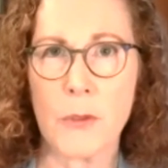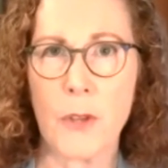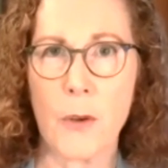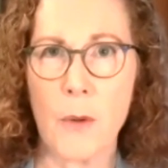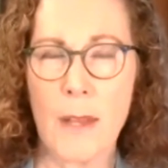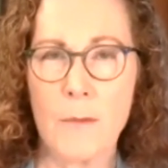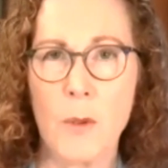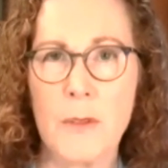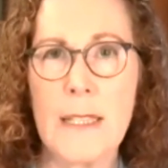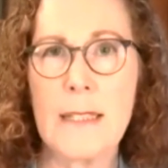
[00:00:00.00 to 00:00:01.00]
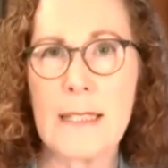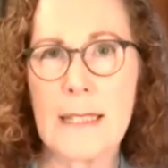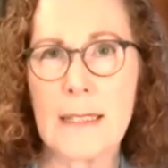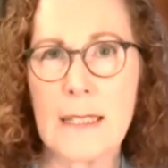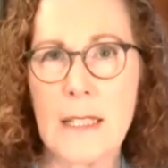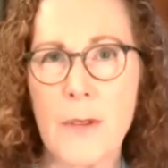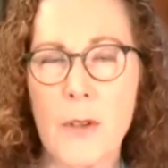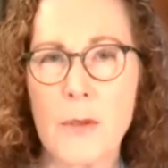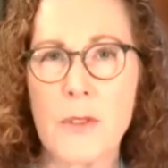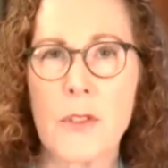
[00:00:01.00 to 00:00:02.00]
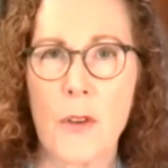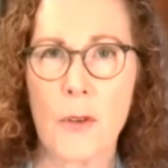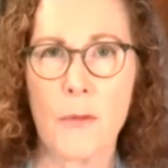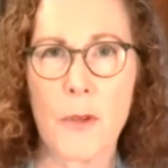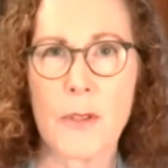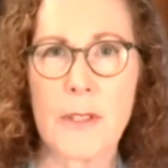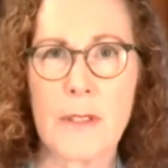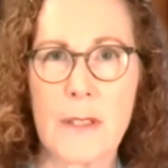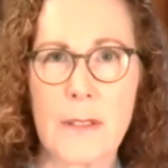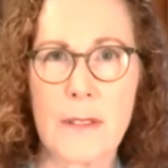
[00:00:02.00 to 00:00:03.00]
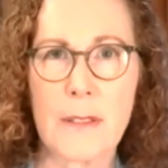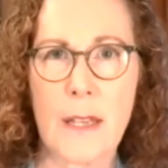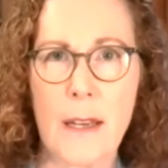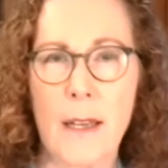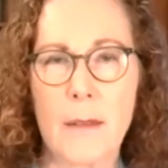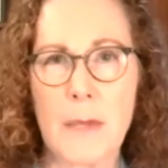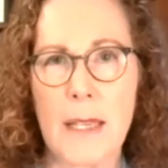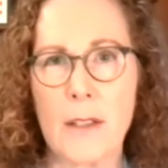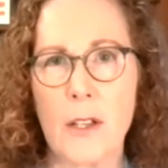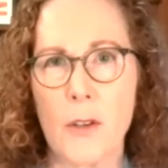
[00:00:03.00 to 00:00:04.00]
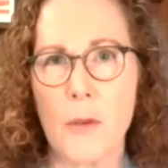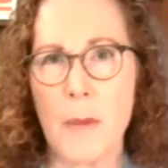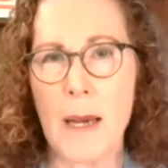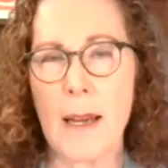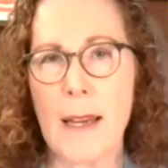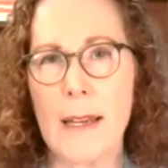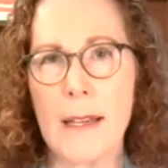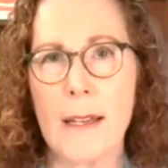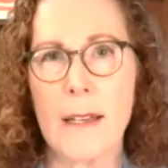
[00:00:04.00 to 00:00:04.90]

So we'll need 60 votes versus can go by